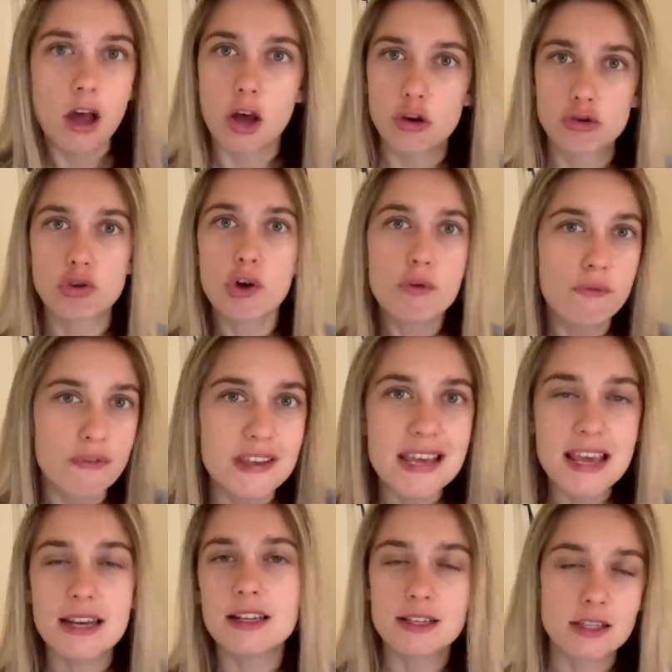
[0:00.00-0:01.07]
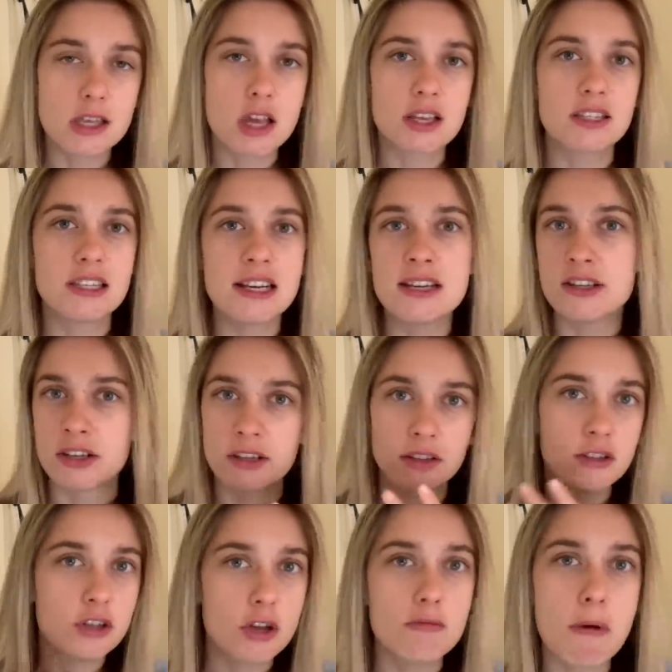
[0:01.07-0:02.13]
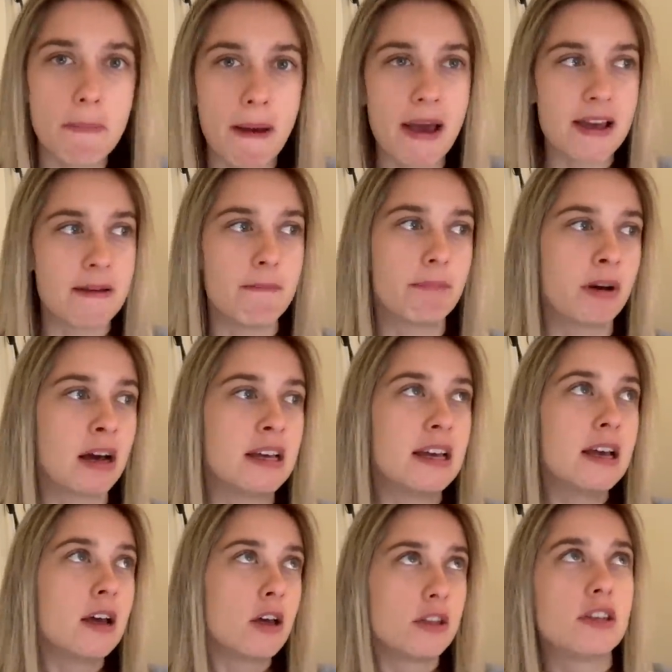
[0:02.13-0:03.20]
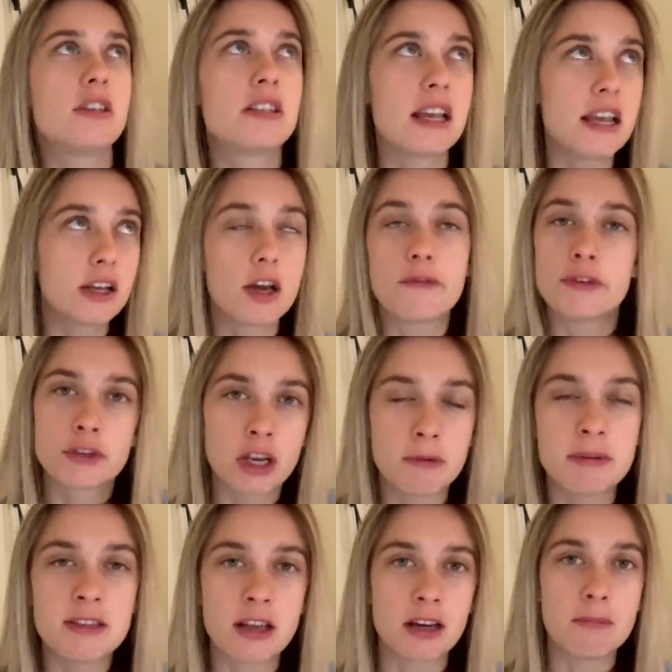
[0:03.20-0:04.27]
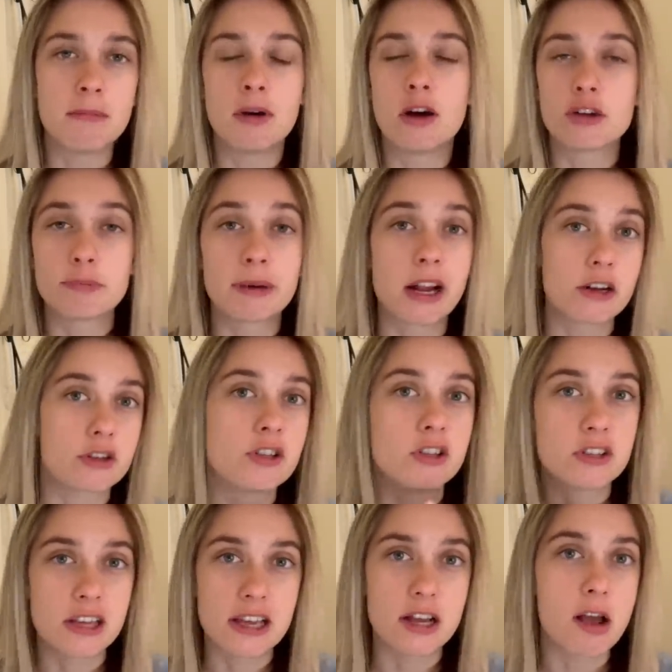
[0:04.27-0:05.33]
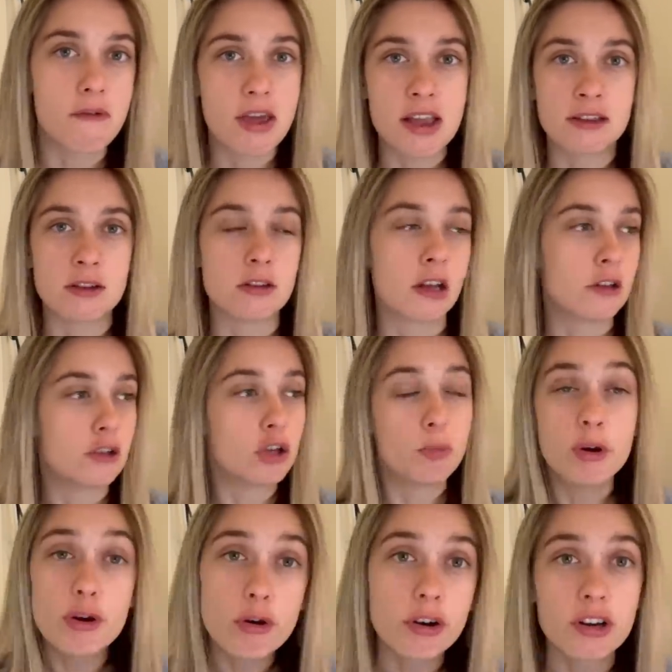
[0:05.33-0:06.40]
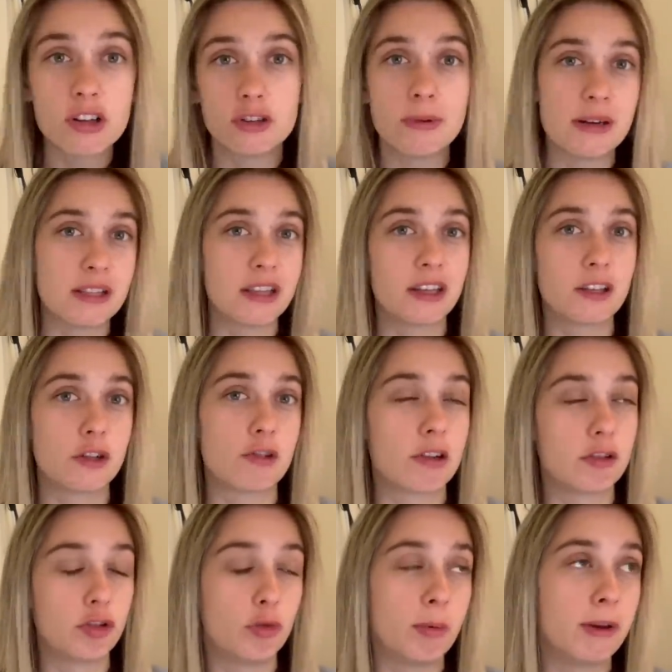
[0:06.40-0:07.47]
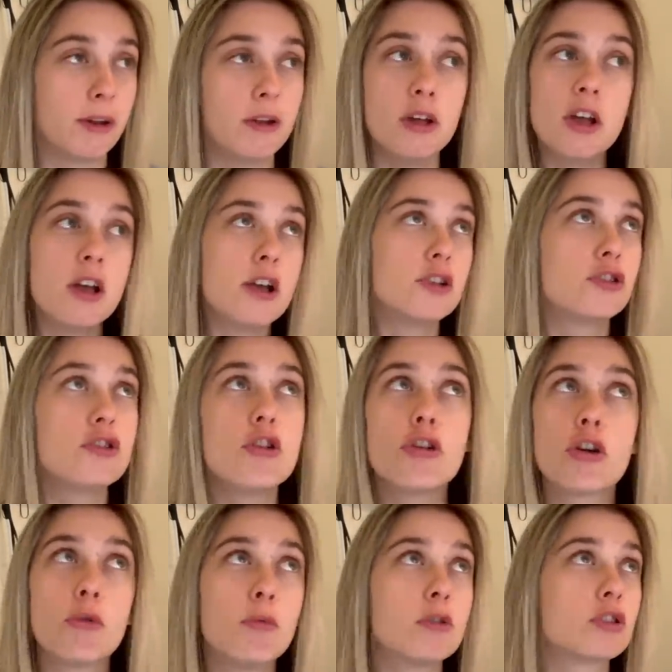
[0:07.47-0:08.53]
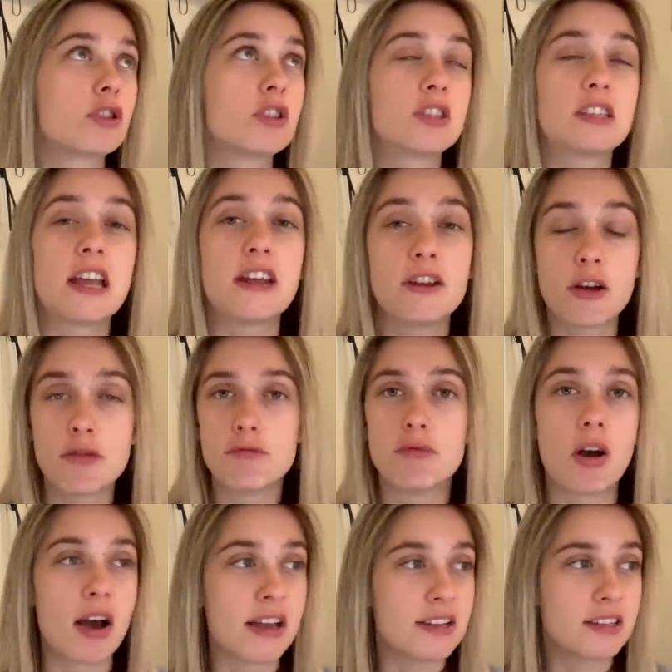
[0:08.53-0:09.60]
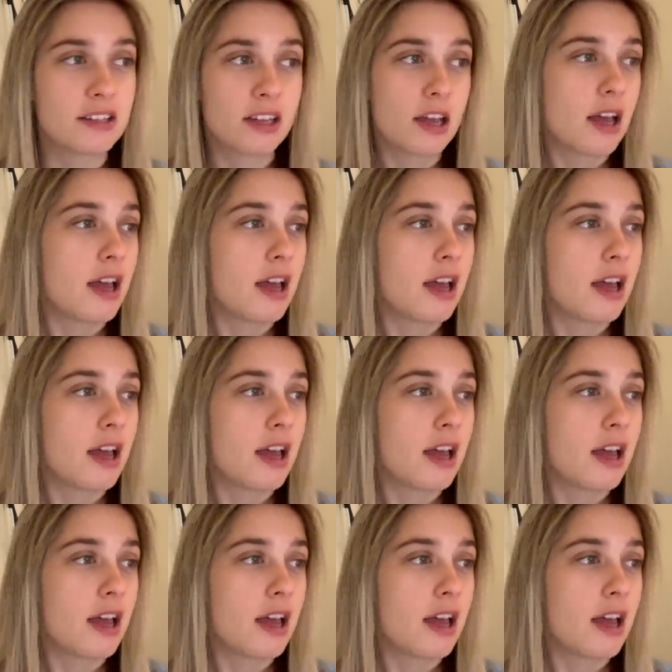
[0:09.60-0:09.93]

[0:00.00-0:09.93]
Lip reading: a trophy in his third season, and you repay him by, this takeover is going to be done in March, but actually this takeover isn't done, so we're not going to do anything in the transfer window. So you can watch Casado, Rice,